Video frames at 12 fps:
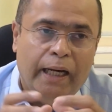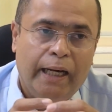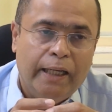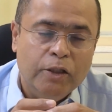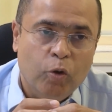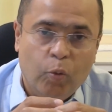
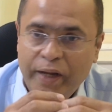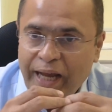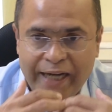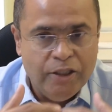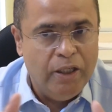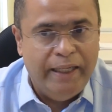So we
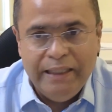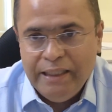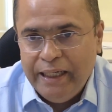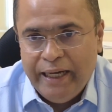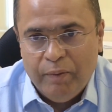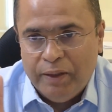actually
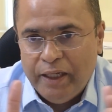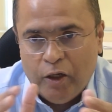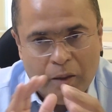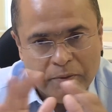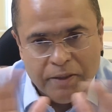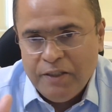integrate with
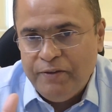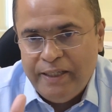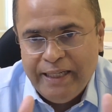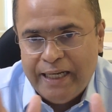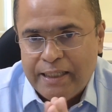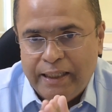GitOps. It's
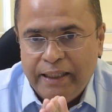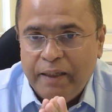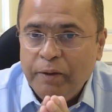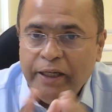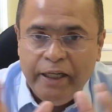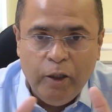fantastic. The
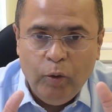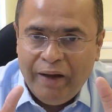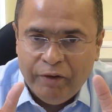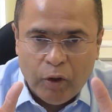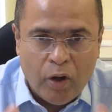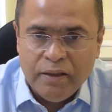ability to have
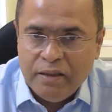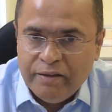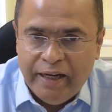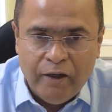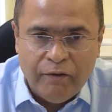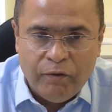an audit
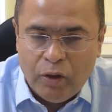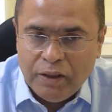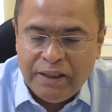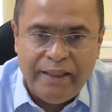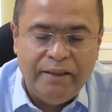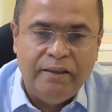trail of all
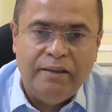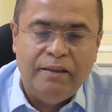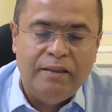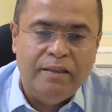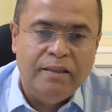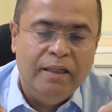
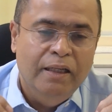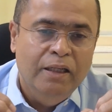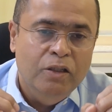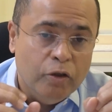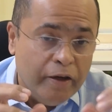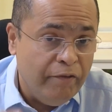changes,
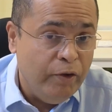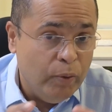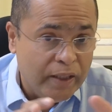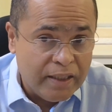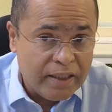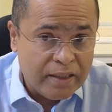to review
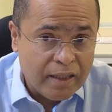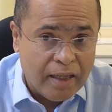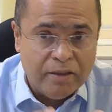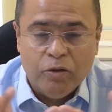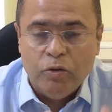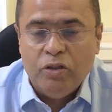and
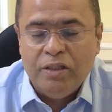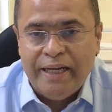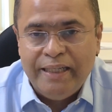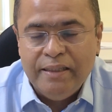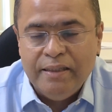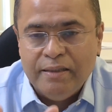discuss those
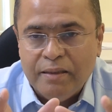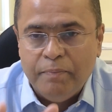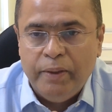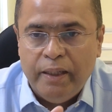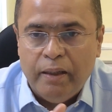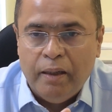changes in
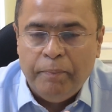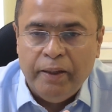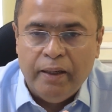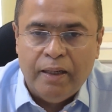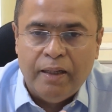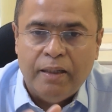
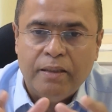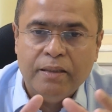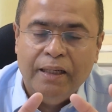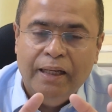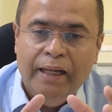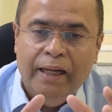PRs,
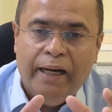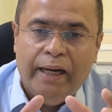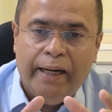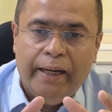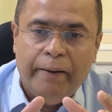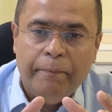
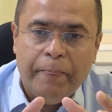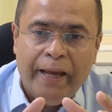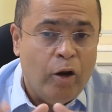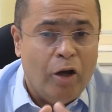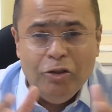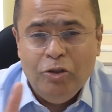and
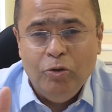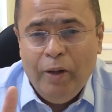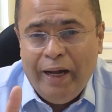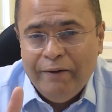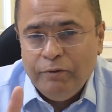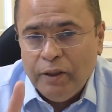not to
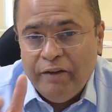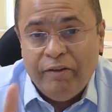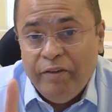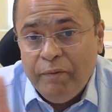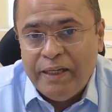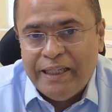have to give
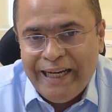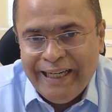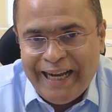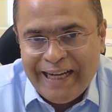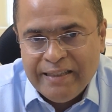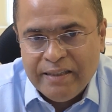everyone
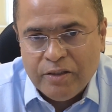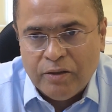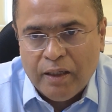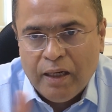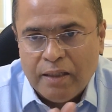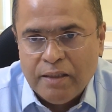direct access to the
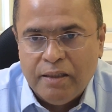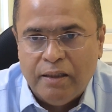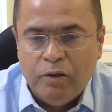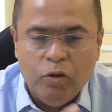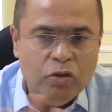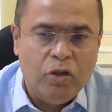
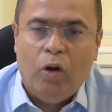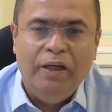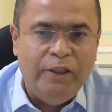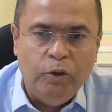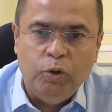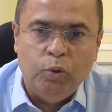cluster. Those are
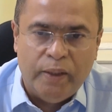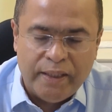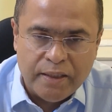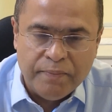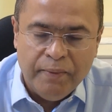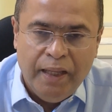all huge
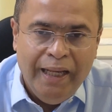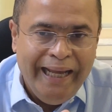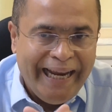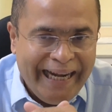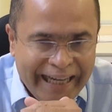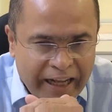wins.
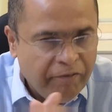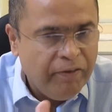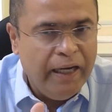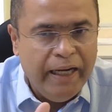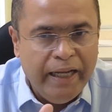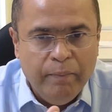It
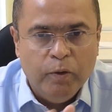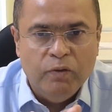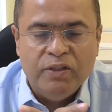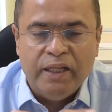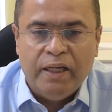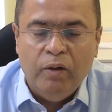definitely
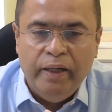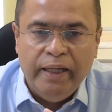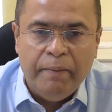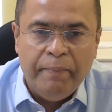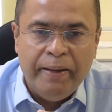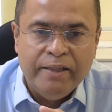improves security
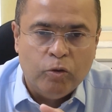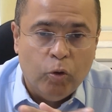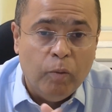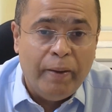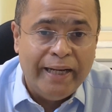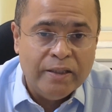and makes
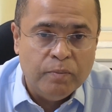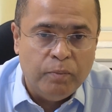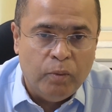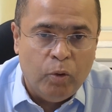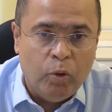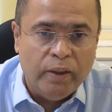rollbacks
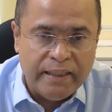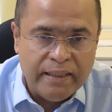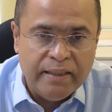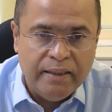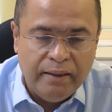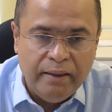more
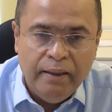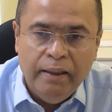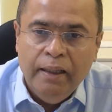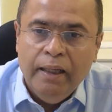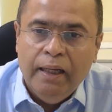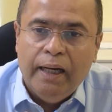easier.
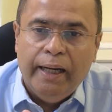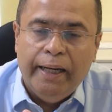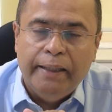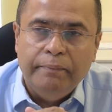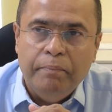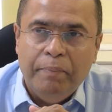
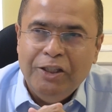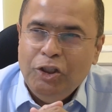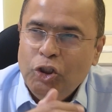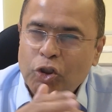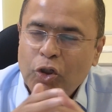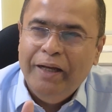But
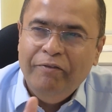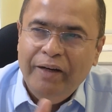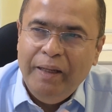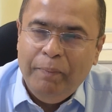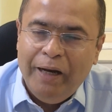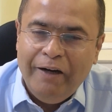should
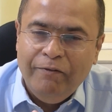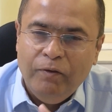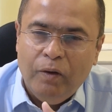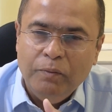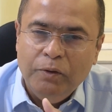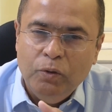every
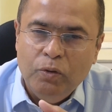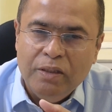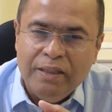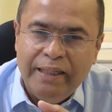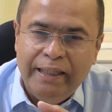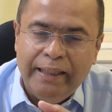platform use
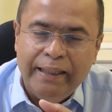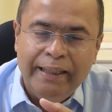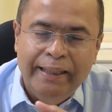it?